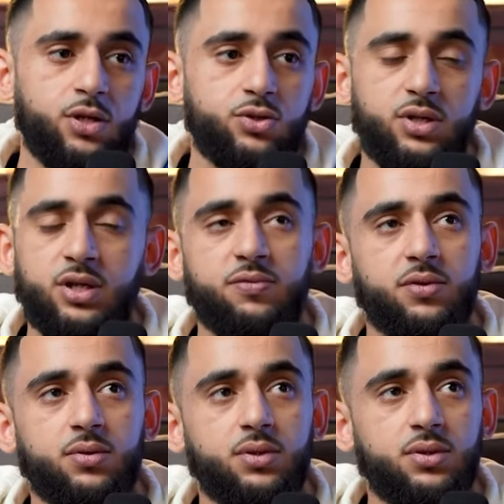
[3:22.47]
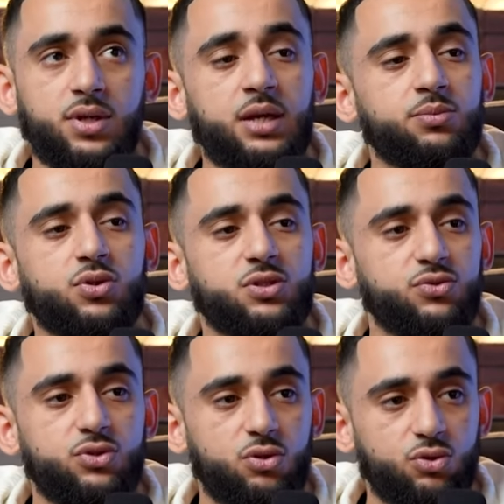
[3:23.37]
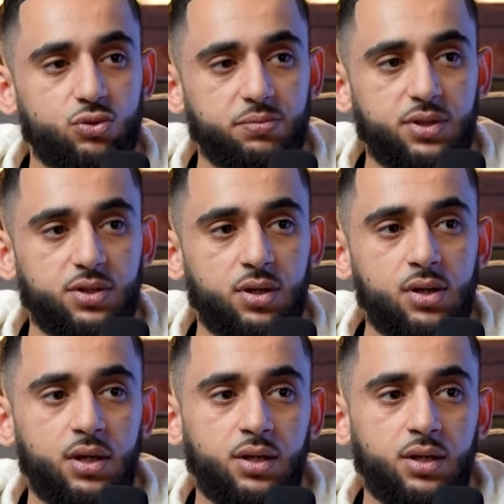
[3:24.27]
so they never came to us through social media.